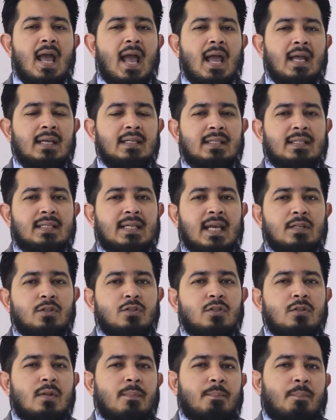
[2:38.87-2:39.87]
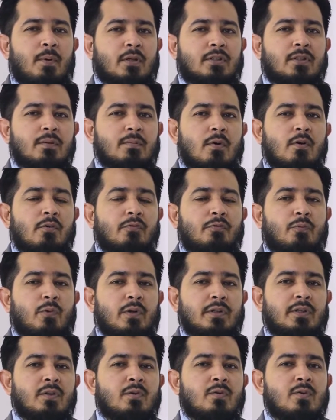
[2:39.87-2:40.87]
and get to the bottom of
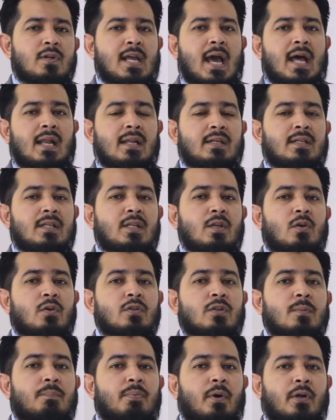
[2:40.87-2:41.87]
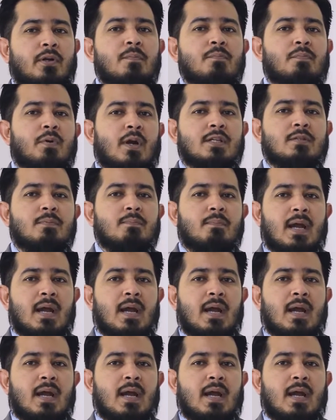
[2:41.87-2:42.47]
what the reality or the bottom price